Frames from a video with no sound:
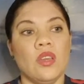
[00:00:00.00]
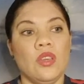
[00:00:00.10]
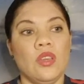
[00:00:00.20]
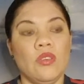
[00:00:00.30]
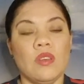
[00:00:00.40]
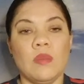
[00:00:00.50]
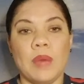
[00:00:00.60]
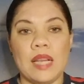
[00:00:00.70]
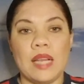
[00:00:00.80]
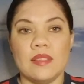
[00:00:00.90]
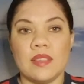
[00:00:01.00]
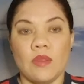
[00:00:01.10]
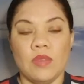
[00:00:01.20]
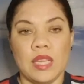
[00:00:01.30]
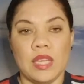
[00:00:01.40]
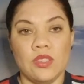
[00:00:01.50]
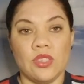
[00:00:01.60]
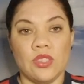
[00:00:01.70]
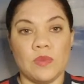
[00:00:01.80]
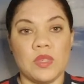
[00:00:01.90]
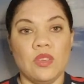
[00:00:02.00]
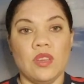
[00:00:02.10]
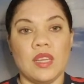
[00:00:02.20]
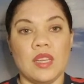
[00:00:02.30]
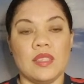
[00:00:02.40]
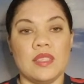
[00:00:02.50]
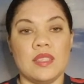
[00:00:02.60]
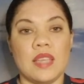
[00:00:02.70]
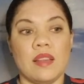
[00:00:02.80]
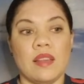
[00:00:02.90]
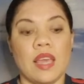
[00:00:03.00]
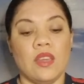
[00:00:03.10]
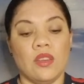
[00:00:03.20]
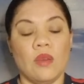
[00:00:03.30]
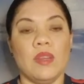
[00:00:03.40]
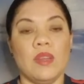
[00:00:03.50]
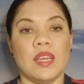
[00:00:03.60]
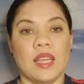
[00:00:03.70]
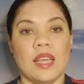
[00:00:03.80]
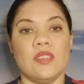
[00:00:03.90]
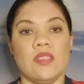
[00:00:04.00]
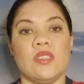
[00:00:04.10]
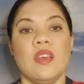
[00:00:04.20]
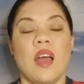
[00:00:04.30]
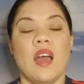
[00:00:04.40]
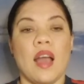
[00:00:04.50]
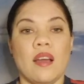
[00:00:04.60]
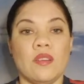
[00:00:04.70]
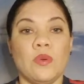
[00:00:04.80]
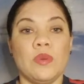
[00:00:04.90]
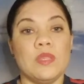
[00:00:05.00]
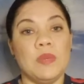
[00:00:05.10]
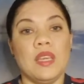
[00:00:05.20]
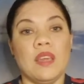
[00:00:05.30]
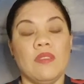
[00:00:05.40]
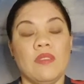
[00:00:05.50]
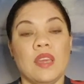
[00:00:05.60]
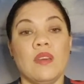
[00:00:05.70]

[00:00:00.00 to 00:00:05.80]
you're going to balance out relationships and you're going to understand, like, you know, in a connection, I can't always be giving